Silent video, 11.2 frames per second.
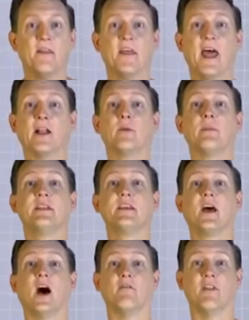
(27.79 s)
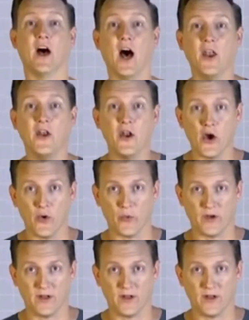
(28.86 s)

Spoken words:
the element of the unknown.